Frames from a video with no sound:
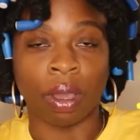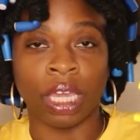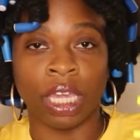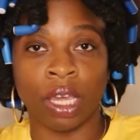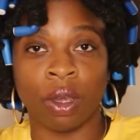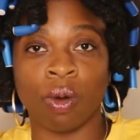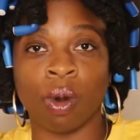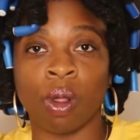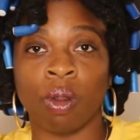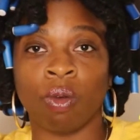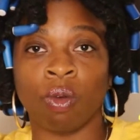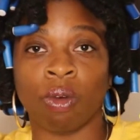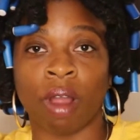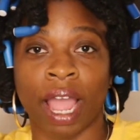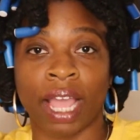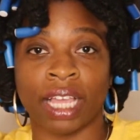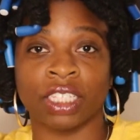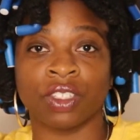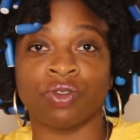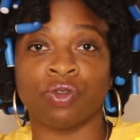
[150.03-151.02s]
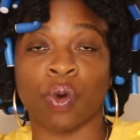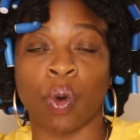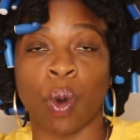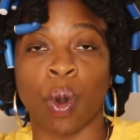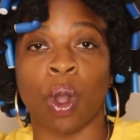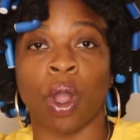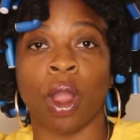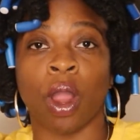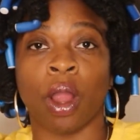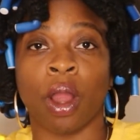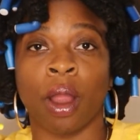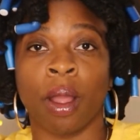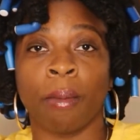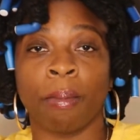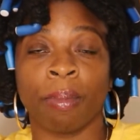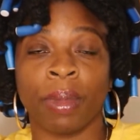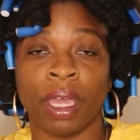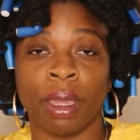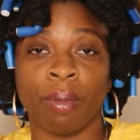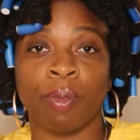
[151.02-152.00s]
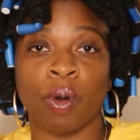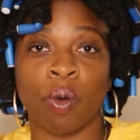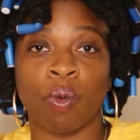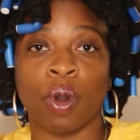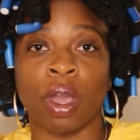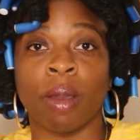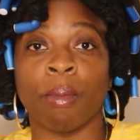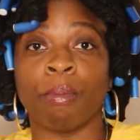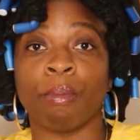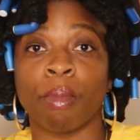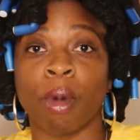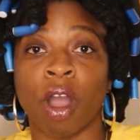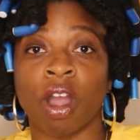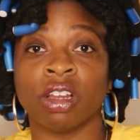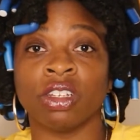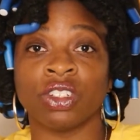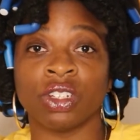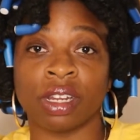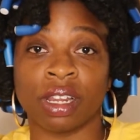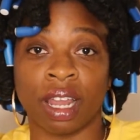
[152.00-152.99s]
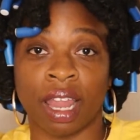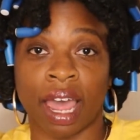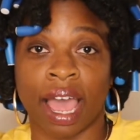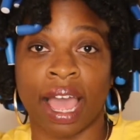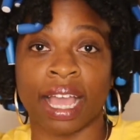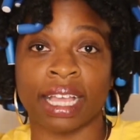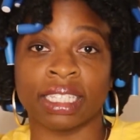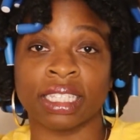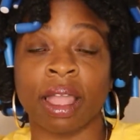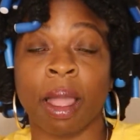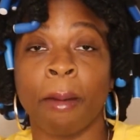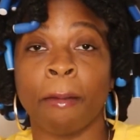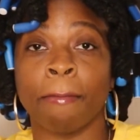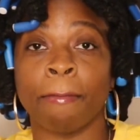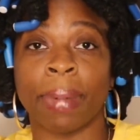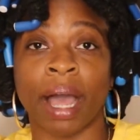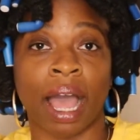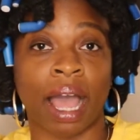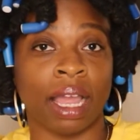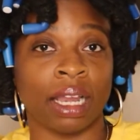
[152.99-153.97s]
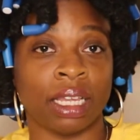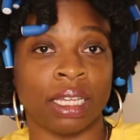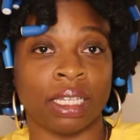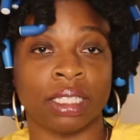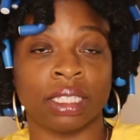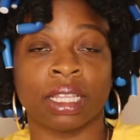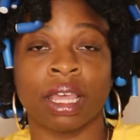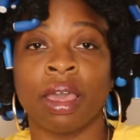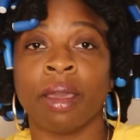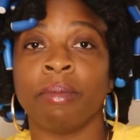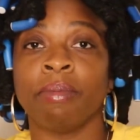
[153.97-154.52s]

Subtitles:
equal rights for people with marginalized bodies,